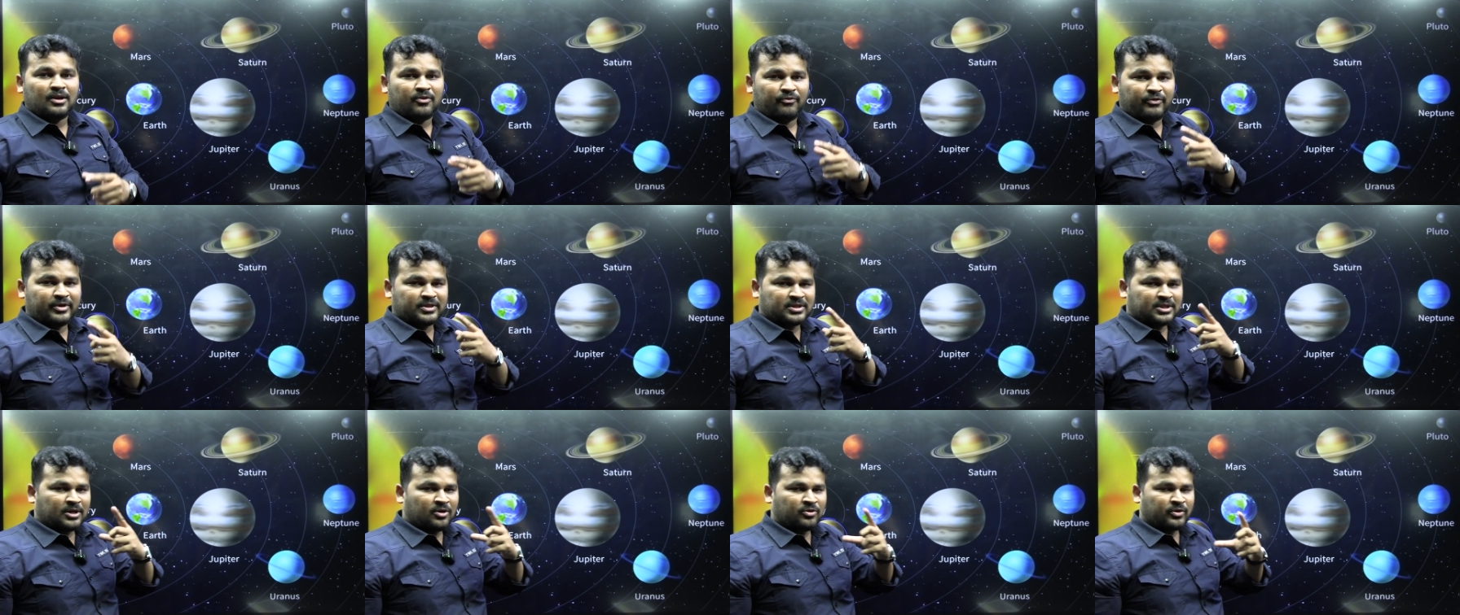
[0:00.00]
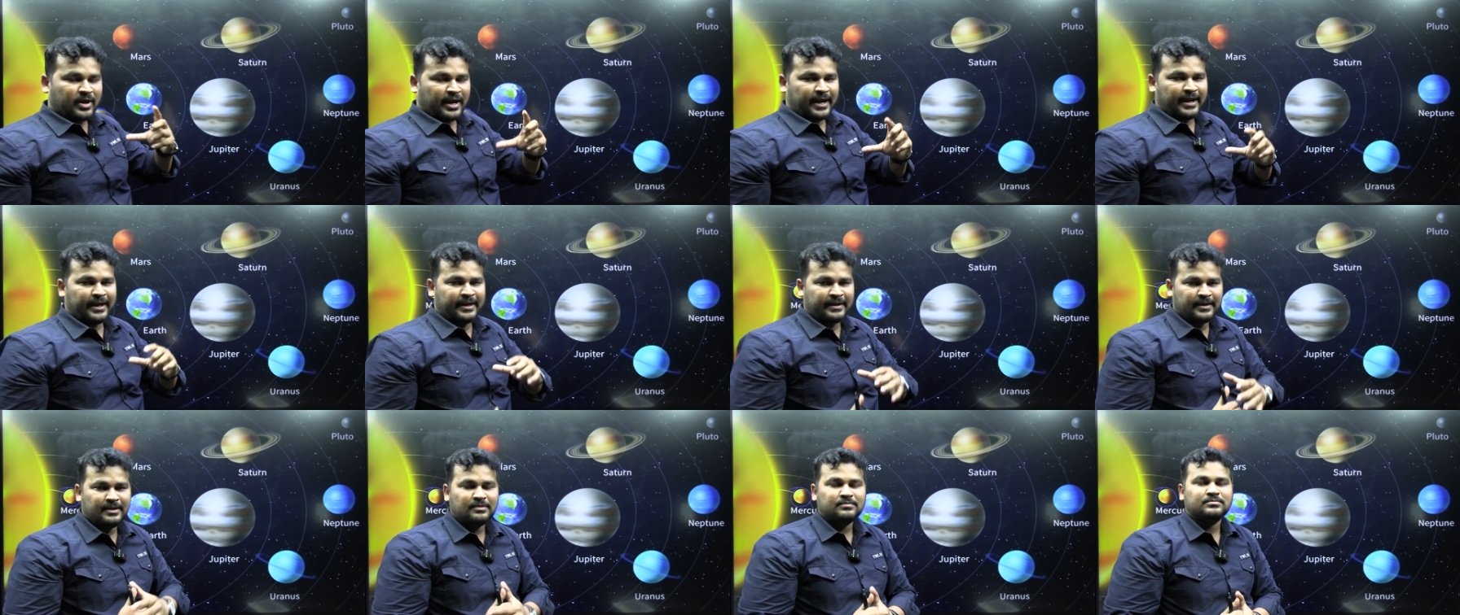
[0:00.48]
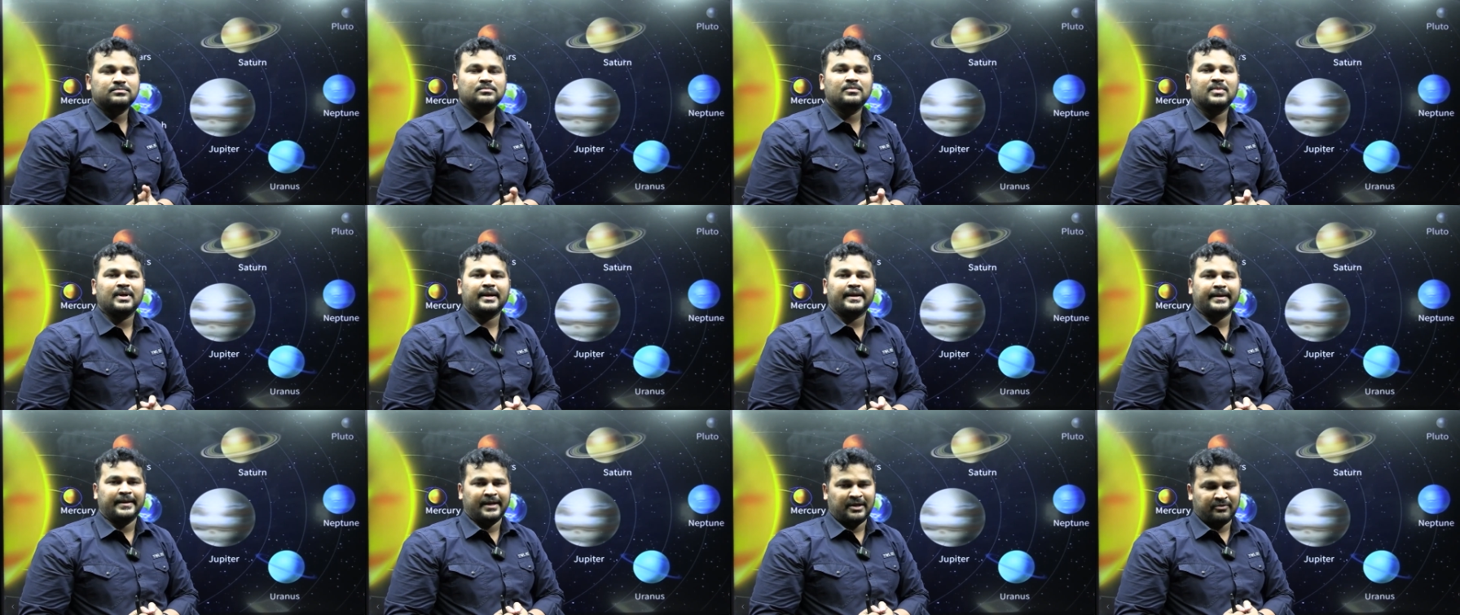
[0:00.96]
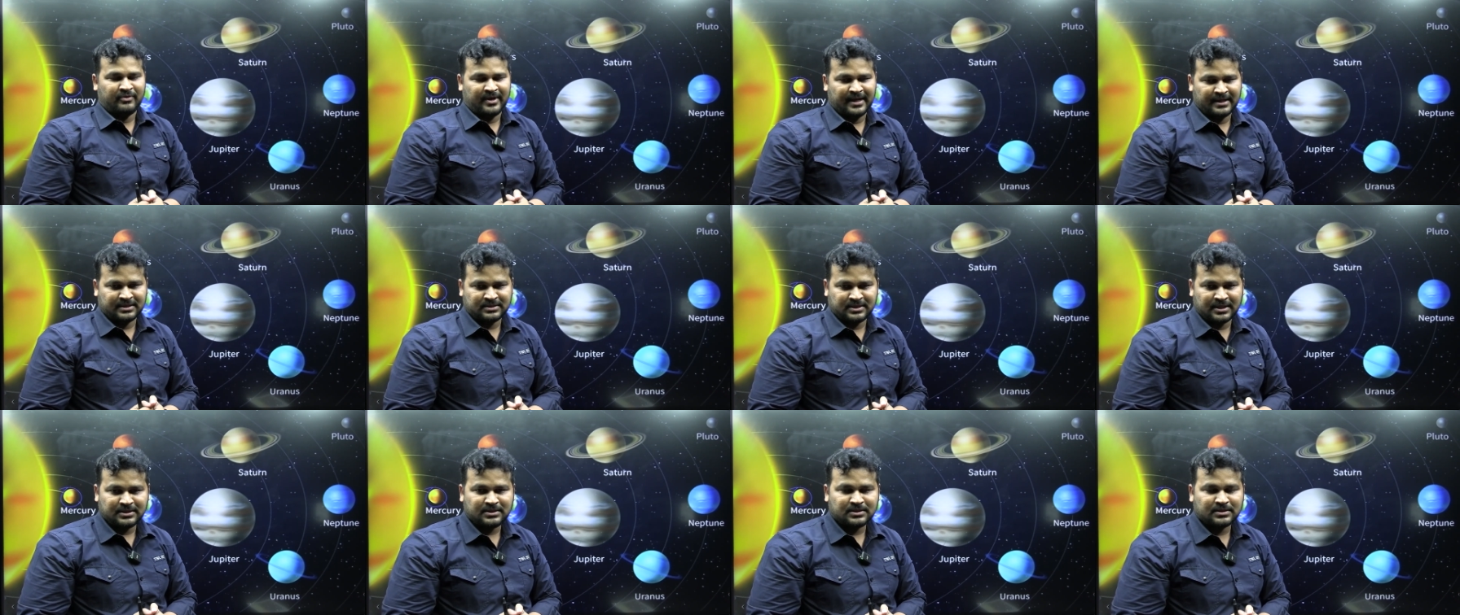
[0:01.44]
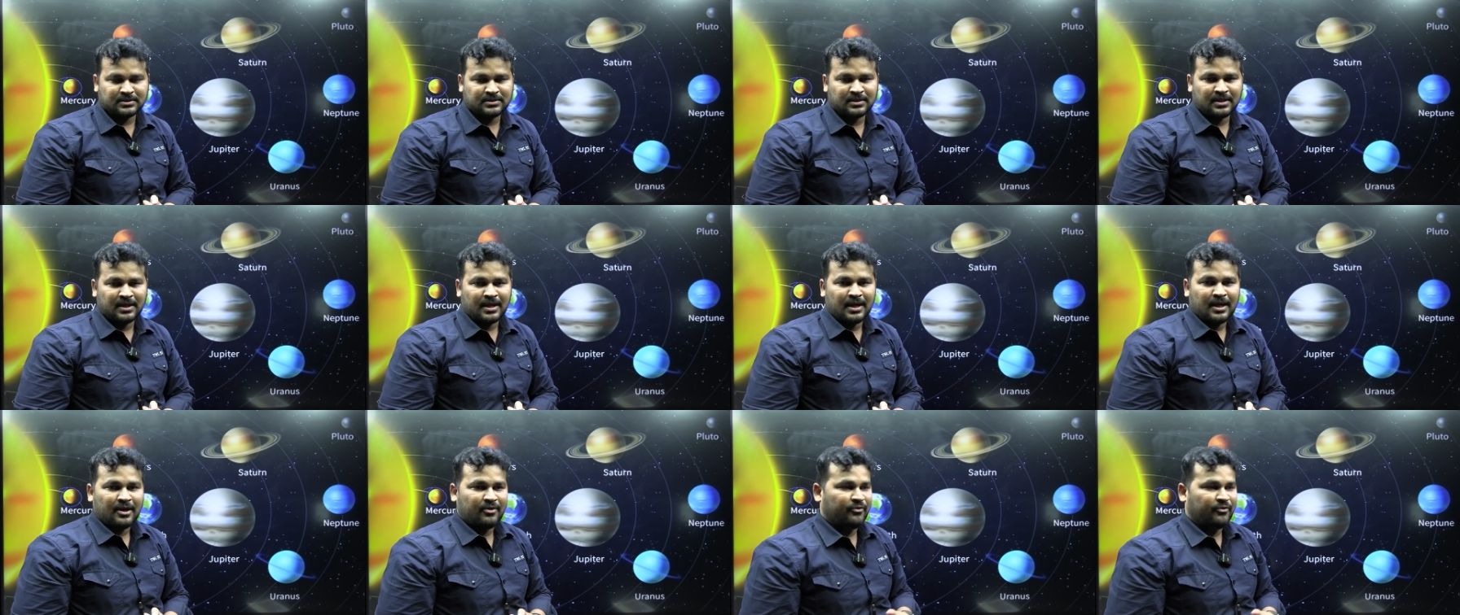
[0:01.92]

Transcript: Without any devices,